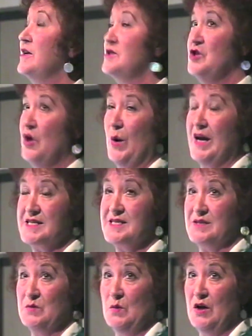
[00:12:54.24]
it's no
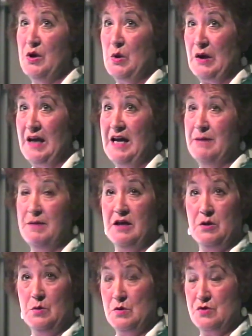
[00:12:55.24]
accident why you came
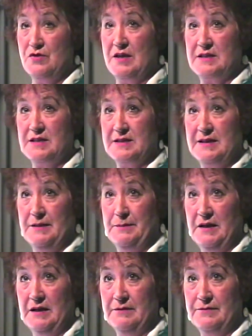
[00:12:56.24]
here, you were directed to
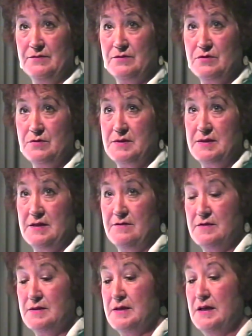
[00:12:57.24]
come here to
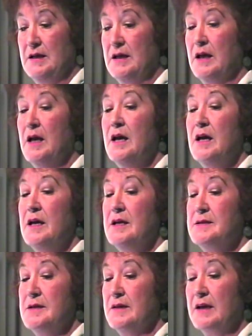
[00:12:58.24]
receive this healing.
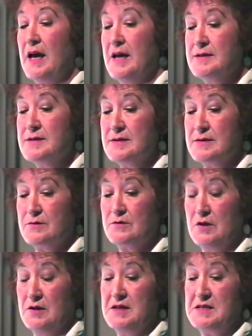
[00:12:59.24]
He said the cancer's
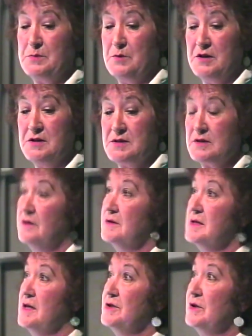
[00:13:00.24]
certainly spread, it's
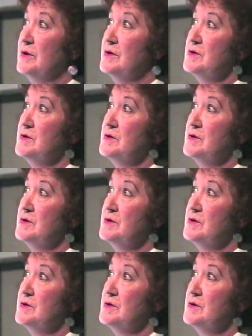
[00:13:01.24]
starting to go